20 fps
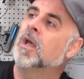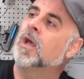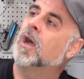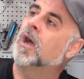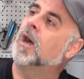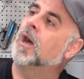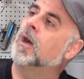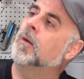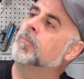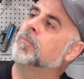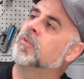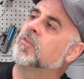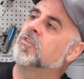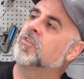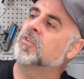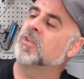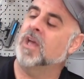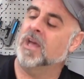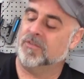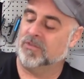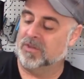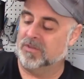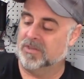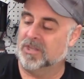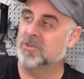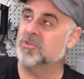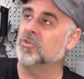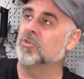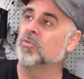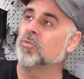Has a
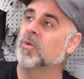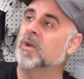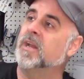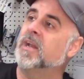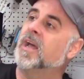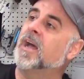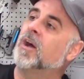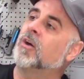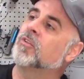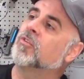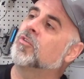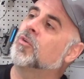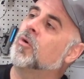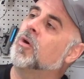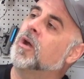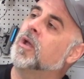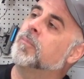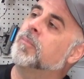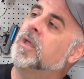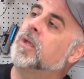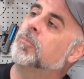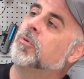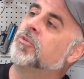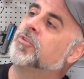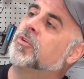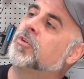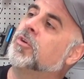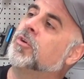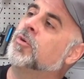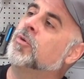digital readout, so I'm able
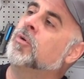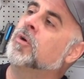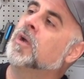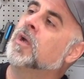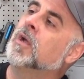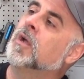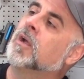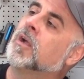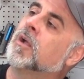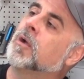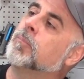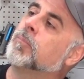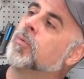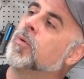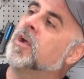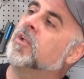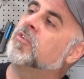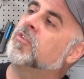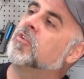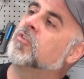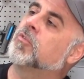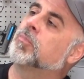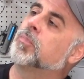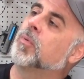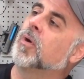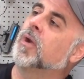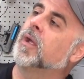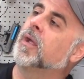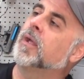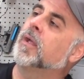to compress the
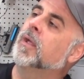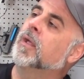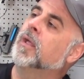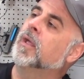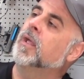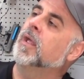spring